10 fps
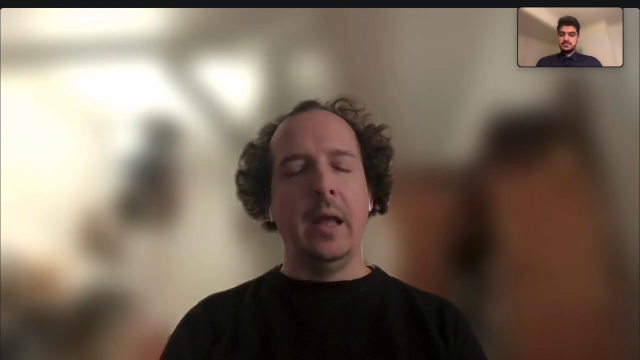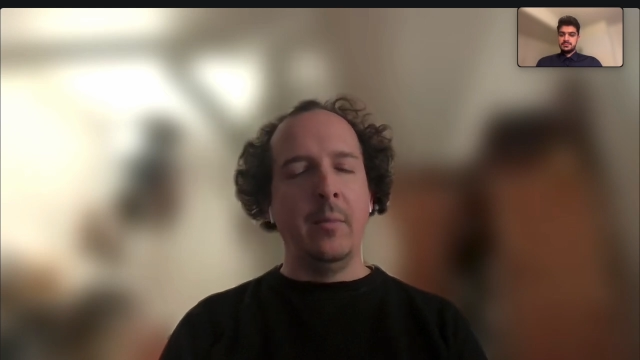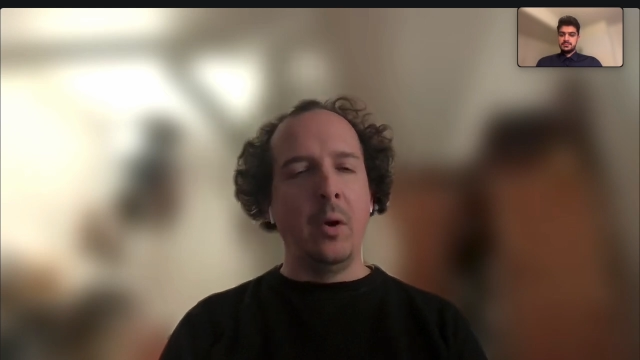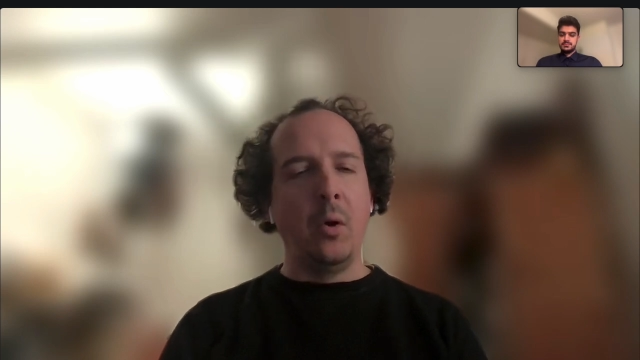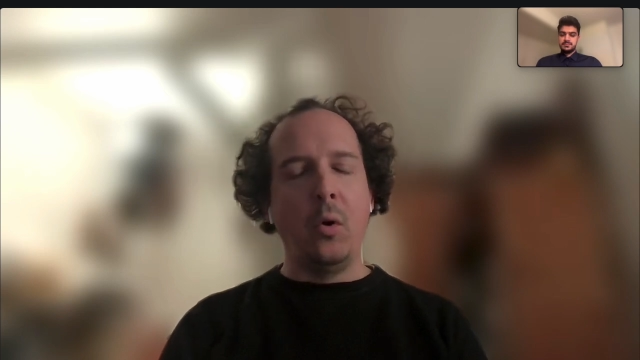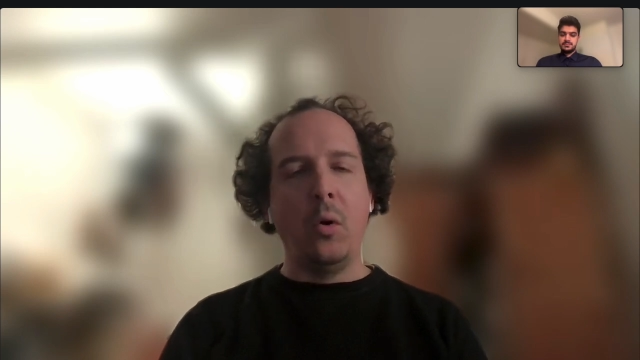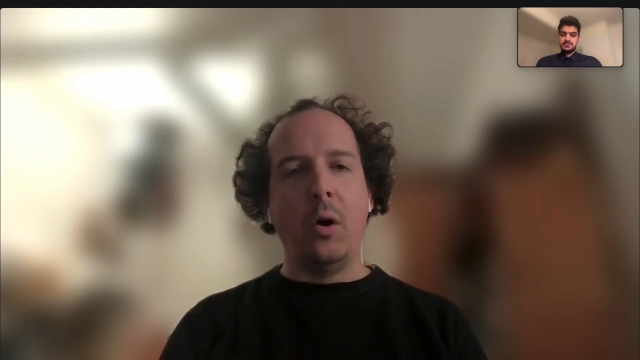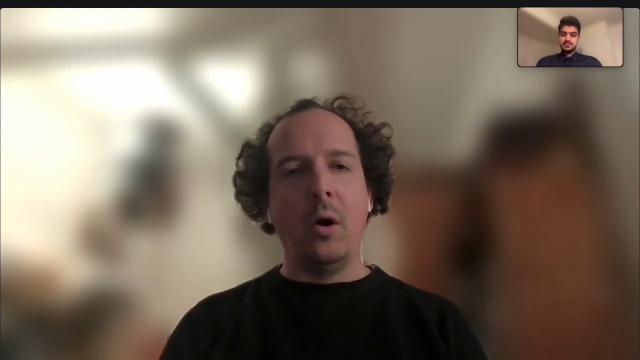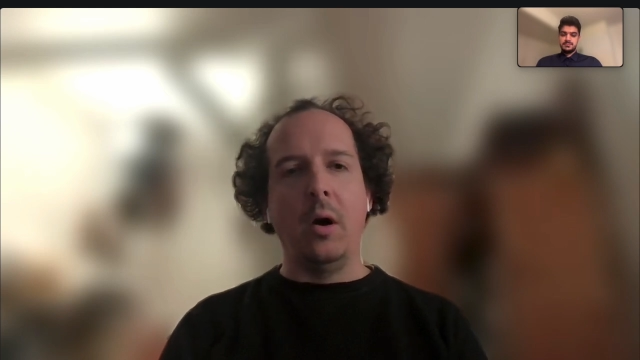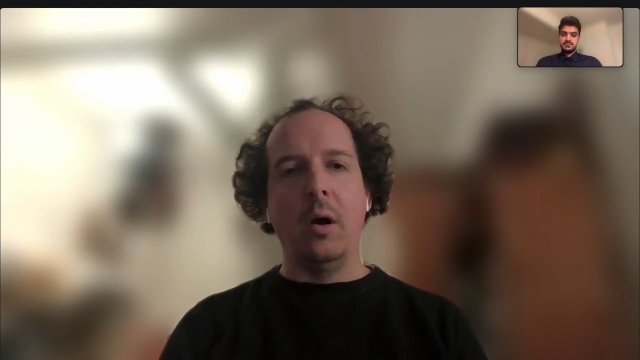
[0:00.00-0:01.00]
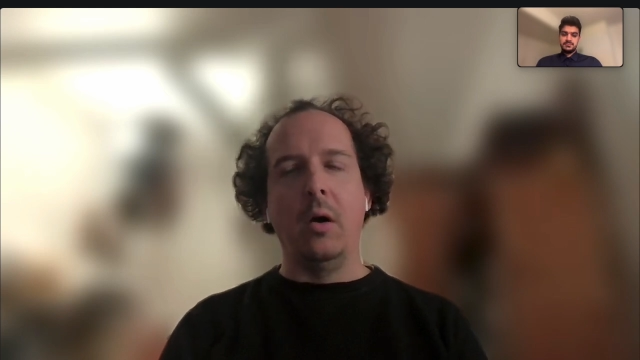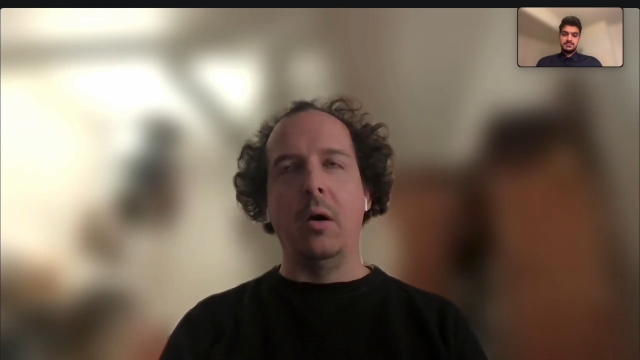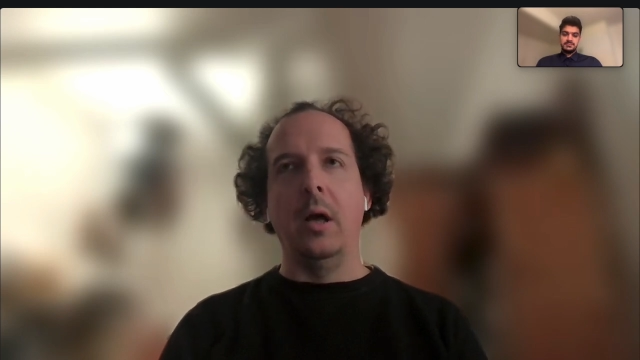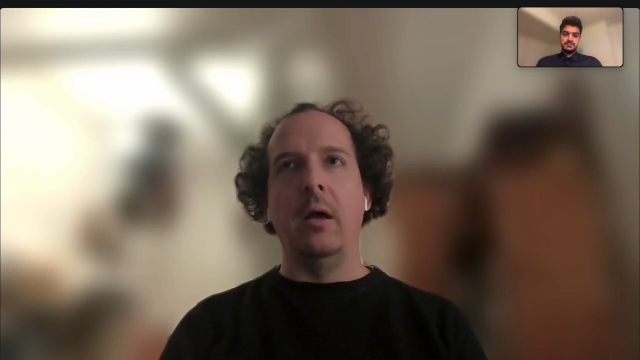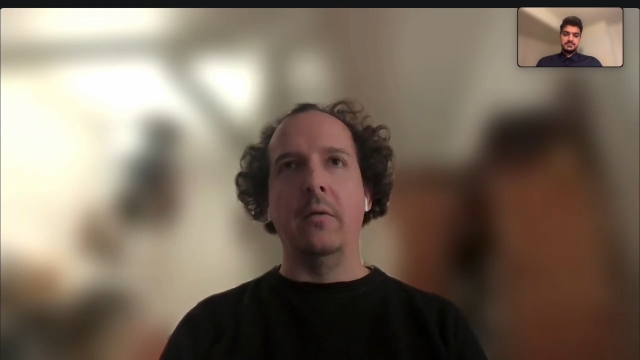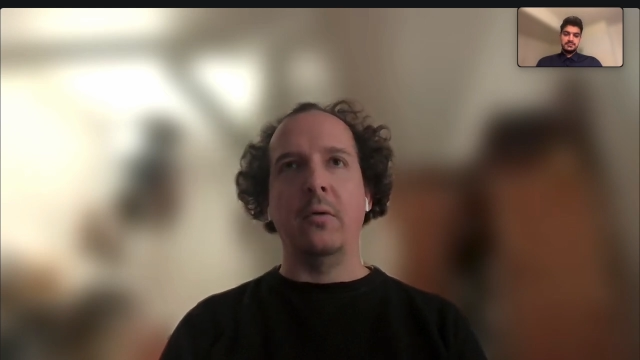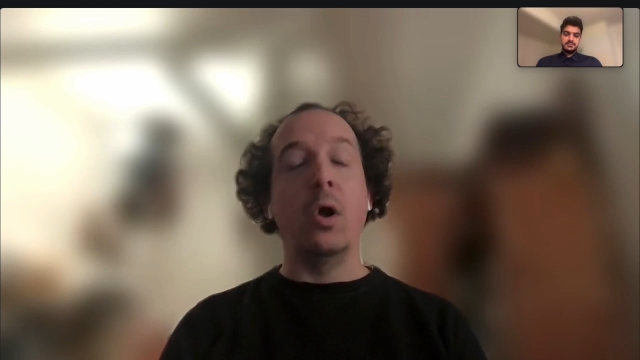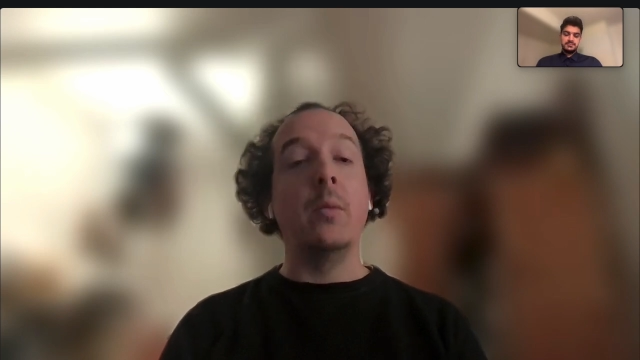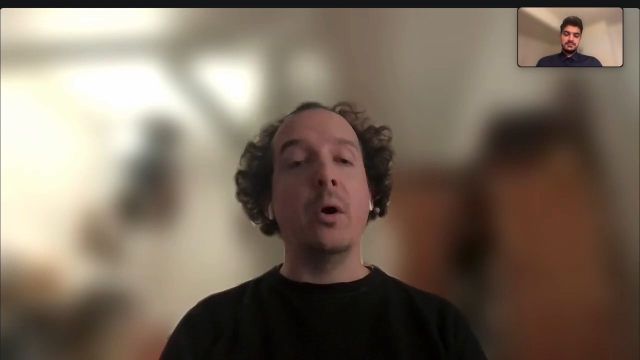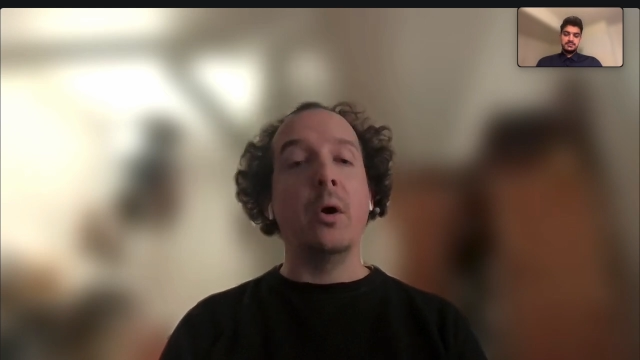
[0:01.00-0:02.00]
EMLO, or so
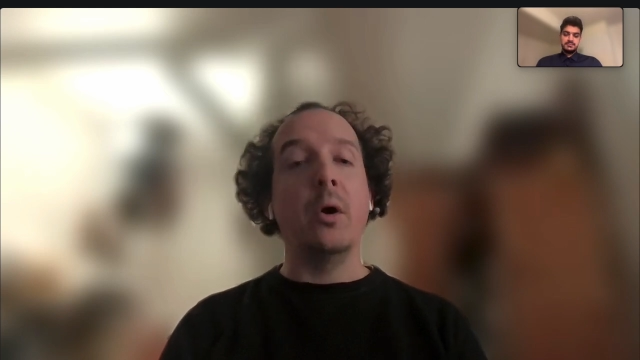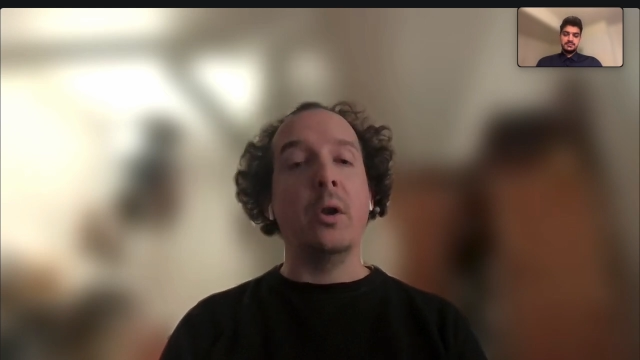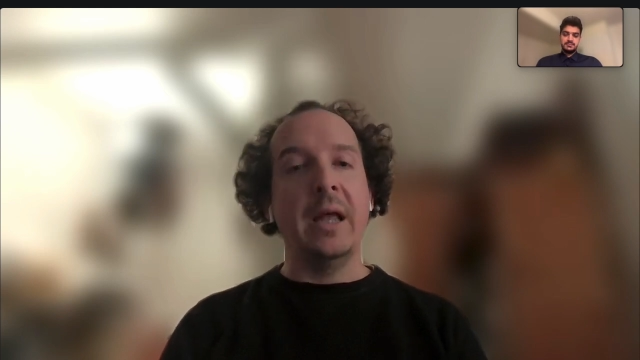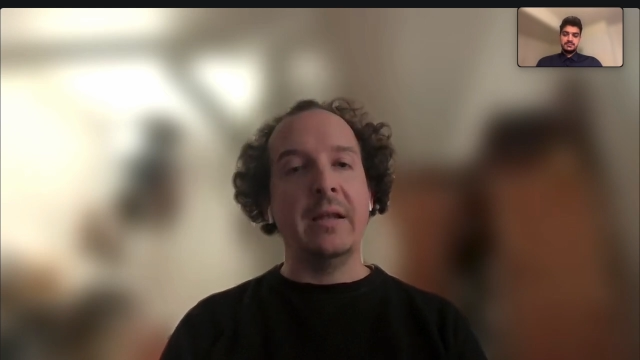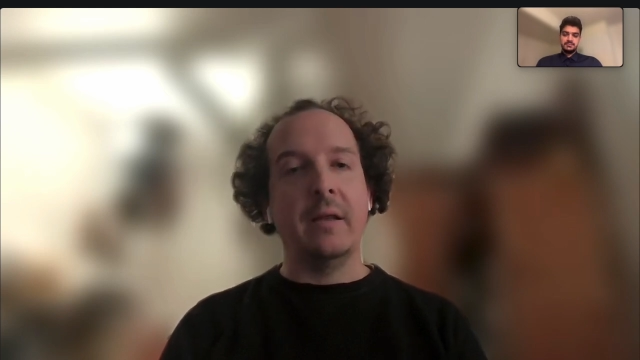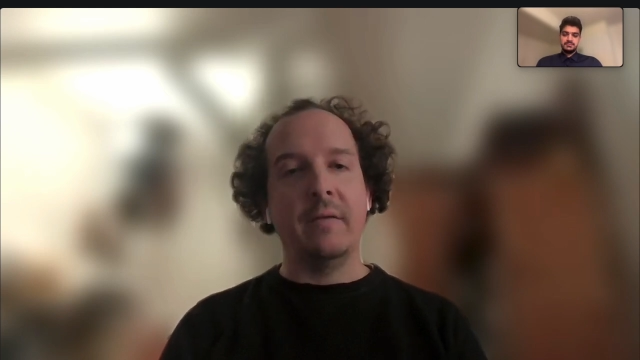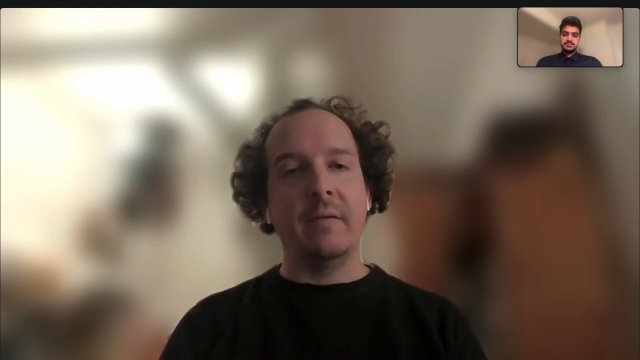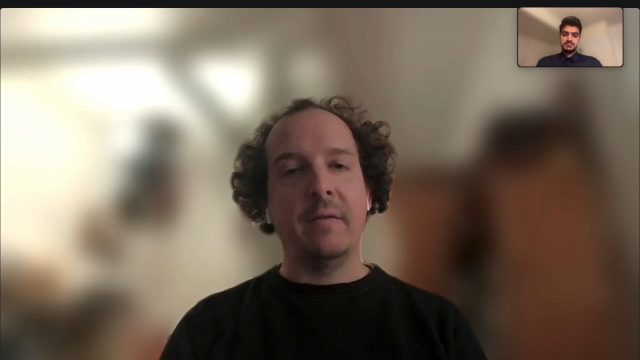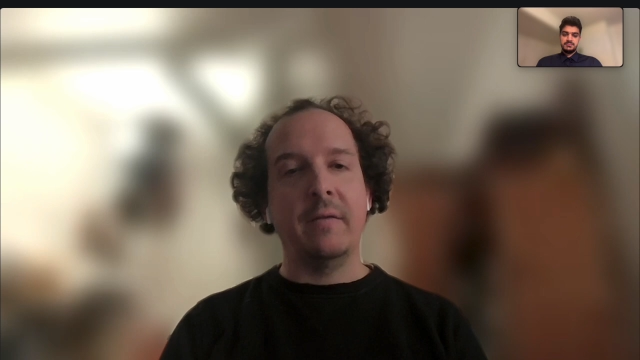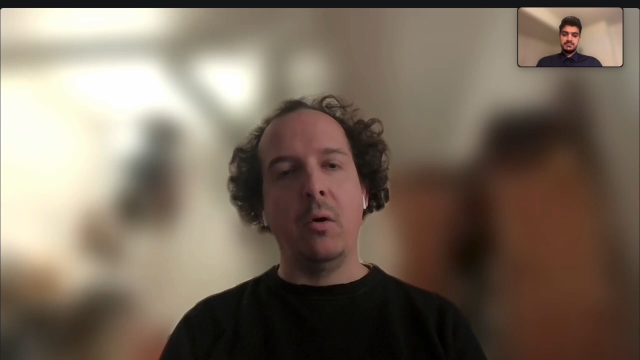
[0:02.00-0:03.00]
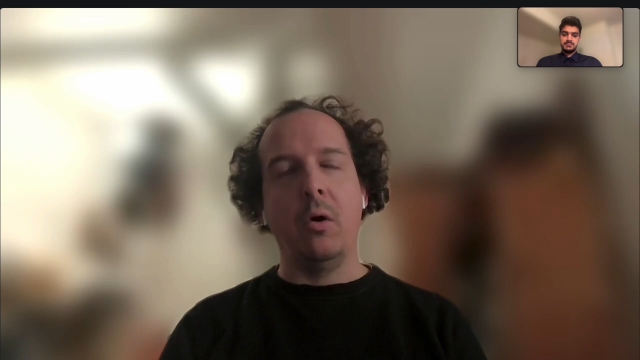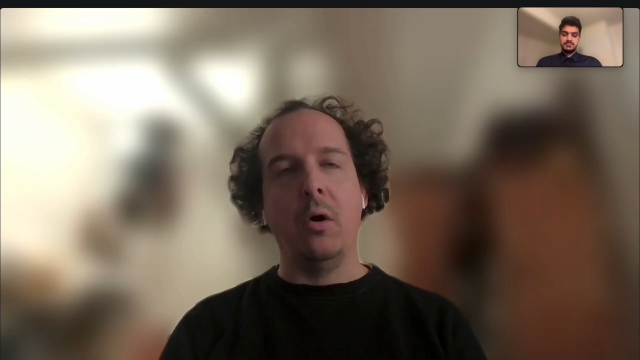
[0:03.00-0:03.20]
early modern letters online,